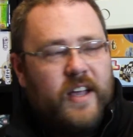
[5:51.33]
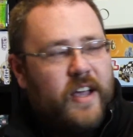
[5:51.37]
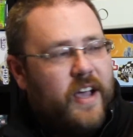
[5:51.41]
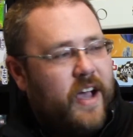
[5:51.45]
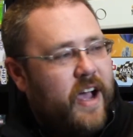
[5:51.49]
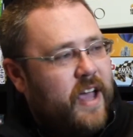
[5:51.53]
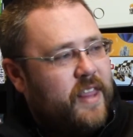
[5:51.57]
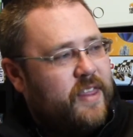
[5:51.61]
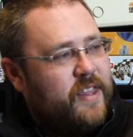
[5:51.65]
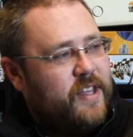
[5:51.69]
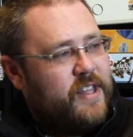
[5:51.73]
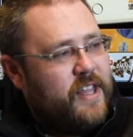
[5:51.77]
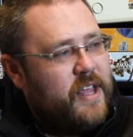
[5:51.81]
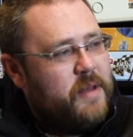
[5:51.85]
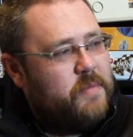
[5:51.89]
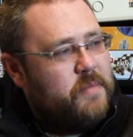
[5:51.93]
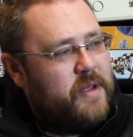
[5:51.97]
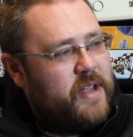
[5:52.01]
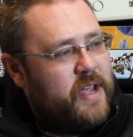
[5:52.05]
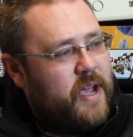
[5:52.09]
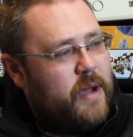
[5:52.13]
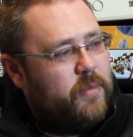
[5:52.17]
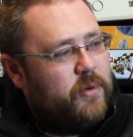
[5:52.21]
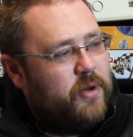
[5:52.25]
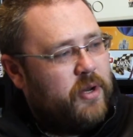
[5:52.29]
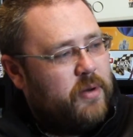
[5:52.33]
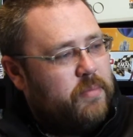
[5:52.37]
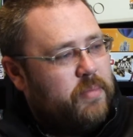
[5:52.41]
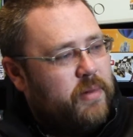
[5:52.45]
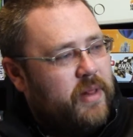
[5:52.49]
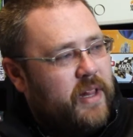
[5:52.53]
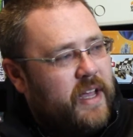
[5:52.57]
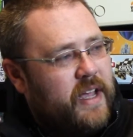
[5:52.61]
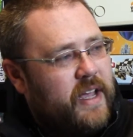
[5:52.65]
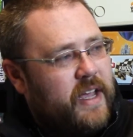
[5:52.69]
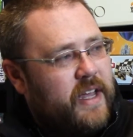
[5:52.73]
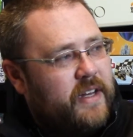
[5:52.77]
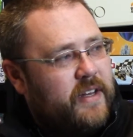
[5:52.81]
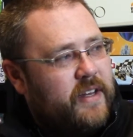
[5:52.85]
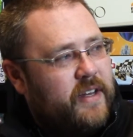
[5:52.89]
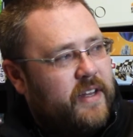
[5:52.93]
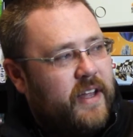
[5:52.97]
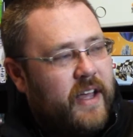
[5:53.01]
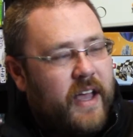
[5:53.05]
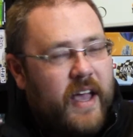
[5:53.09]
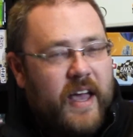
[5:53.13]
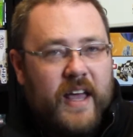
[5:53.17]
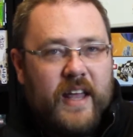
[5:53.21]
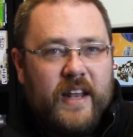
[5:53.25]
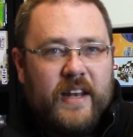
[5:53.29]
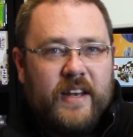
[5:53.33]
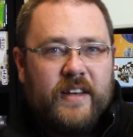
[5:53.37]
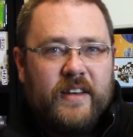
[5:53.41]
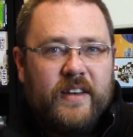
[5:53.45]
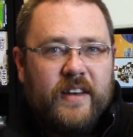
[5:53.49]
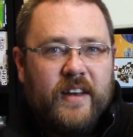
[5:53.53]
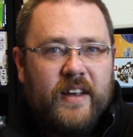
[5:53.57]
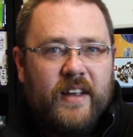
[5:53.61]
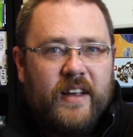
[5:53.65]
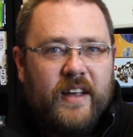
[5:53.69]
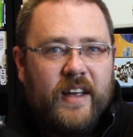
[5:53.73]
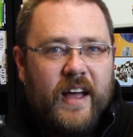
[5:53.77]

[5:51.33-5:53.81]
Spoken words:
I think they'd be able to play it, and